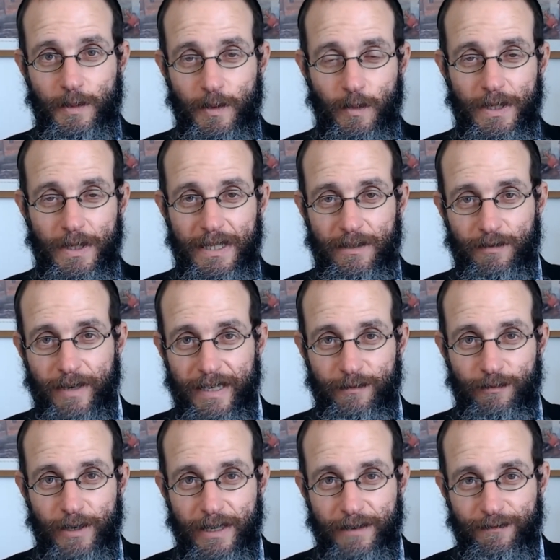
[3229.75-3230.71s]
We
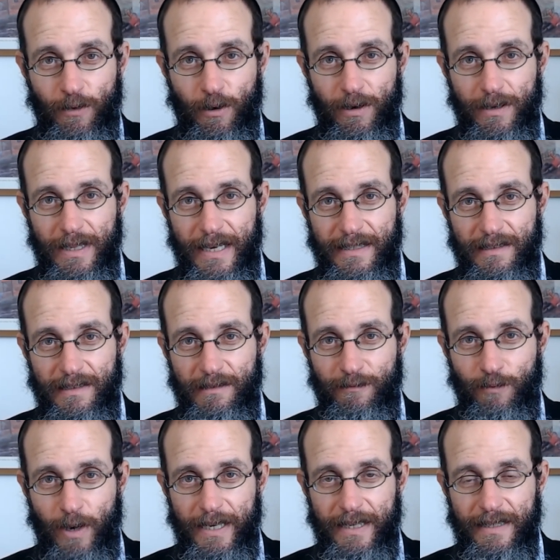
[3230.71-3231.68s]
drink 4 glasses of
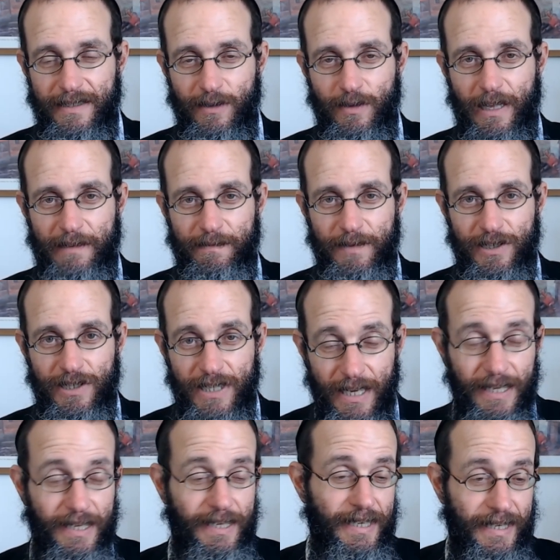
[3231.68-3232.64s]
wine, so that Mashiach,